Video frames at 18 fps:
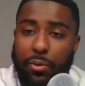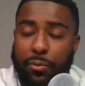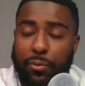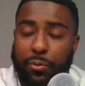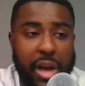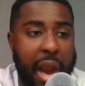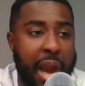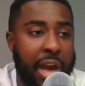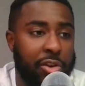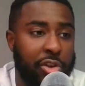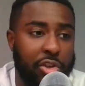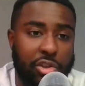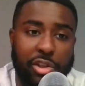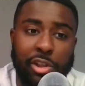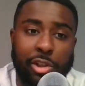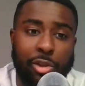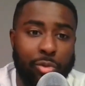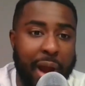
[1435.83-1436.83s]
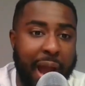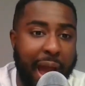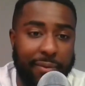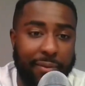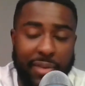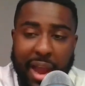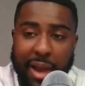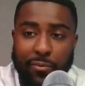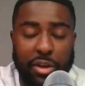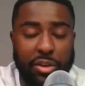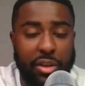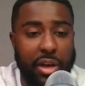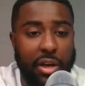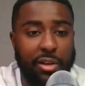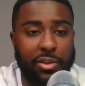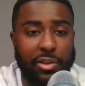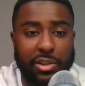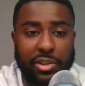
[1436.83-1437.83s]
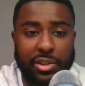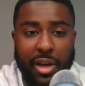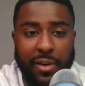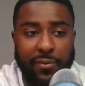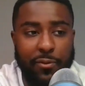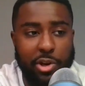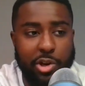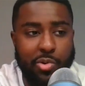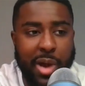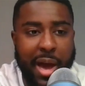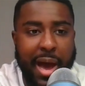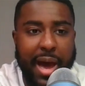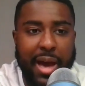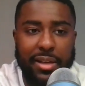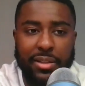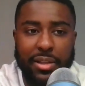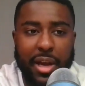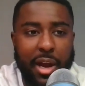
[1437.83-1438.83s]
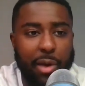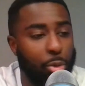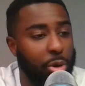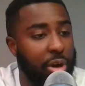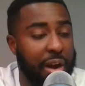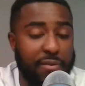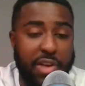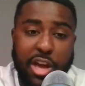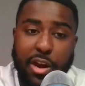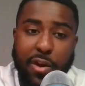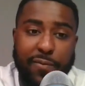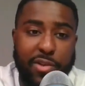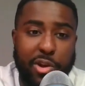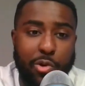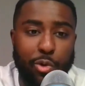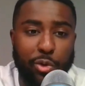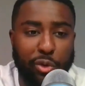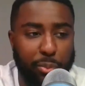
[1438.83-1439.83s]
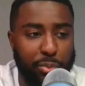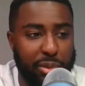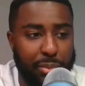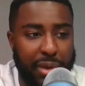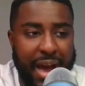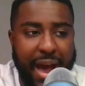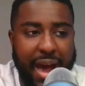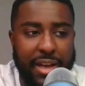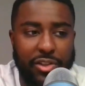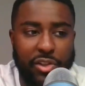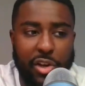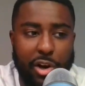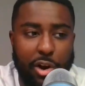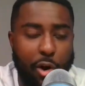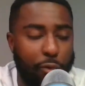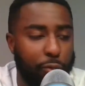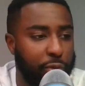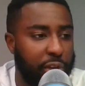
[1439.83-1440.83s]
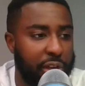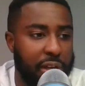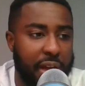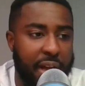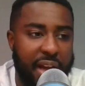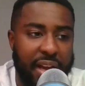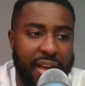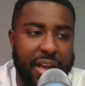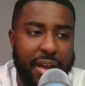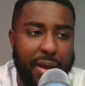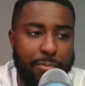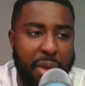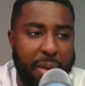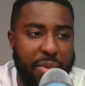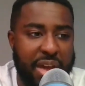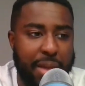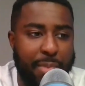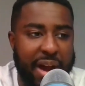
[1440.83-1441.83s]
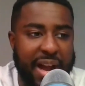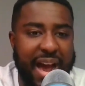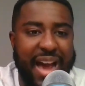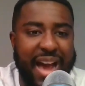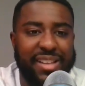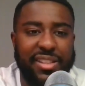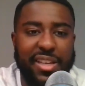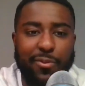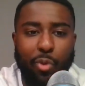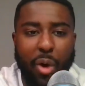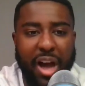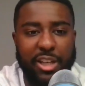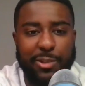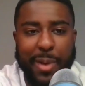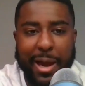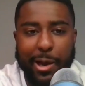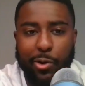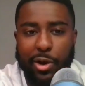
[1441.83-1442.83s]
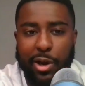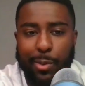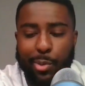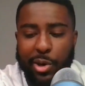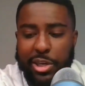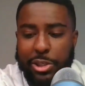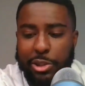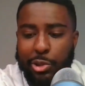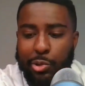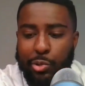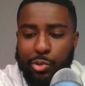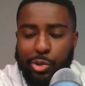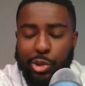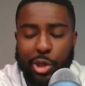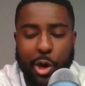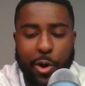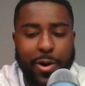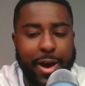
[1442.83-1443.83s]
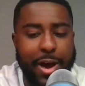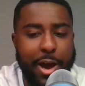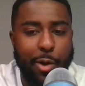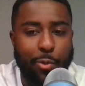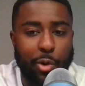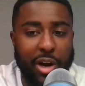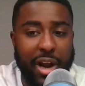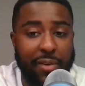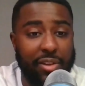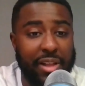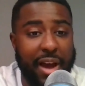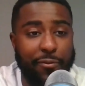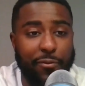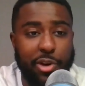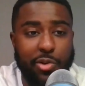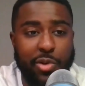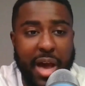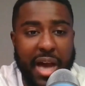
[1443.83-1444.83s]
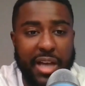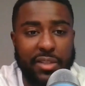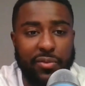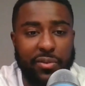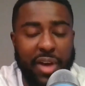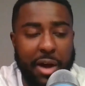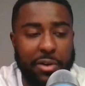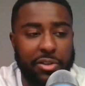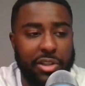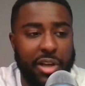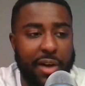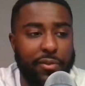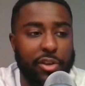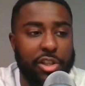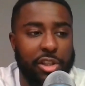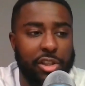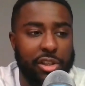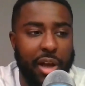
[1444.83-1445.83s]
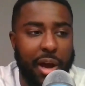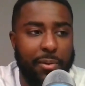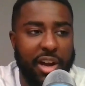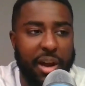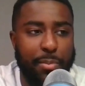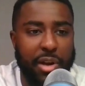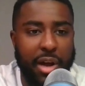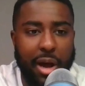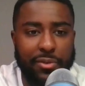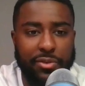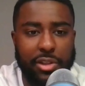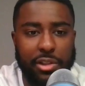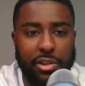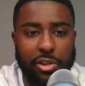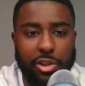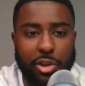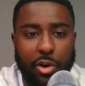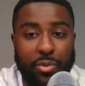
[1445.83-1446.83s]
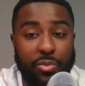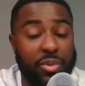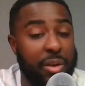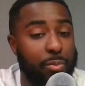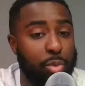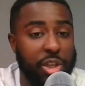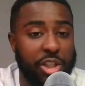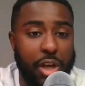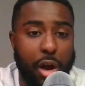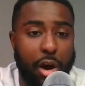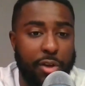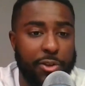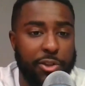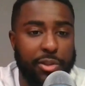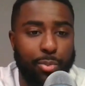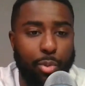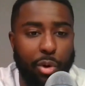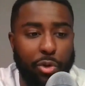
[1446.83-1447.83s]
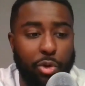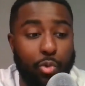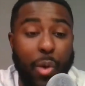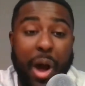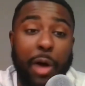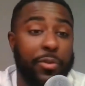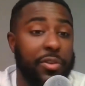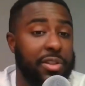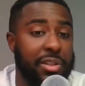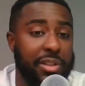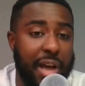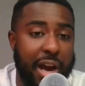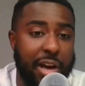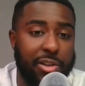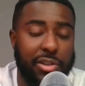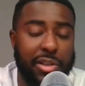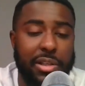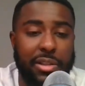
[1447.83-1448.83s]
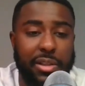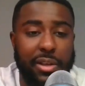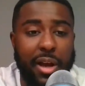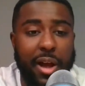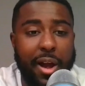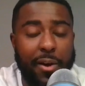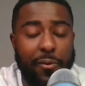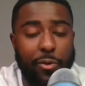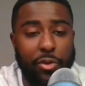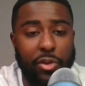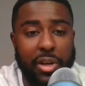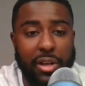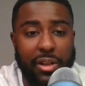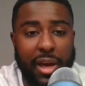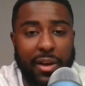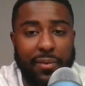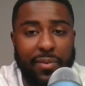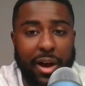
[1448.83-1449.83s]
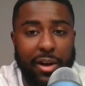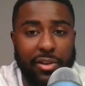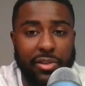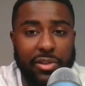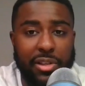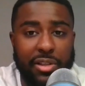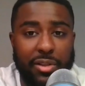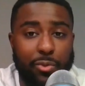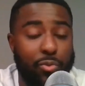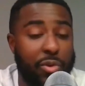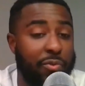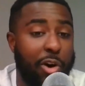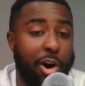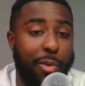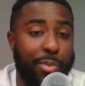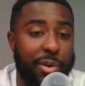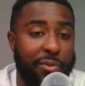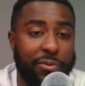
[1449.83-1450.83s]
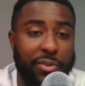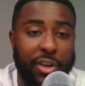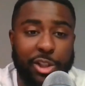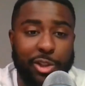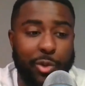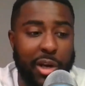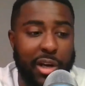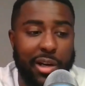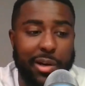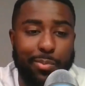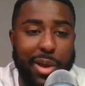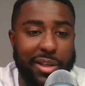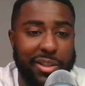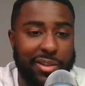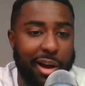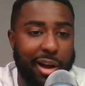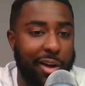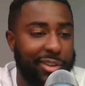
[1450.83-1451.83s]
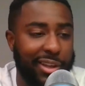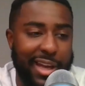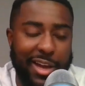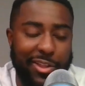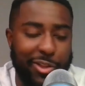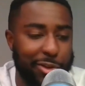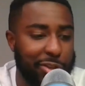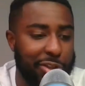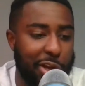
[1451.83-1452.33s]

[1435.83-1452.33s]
free agency, draft, everything under the sun for you guys. We're going to have interviews from some guys here. Hopefully get my guy Steve Weiss back on here pretty soon. So we're going to have a lot for you guys for Falcons coverage this upcoming off season. So appreciate all the support throughout this entire season for the Atlanta Falcons season. We've all been frustrated and pissed off together.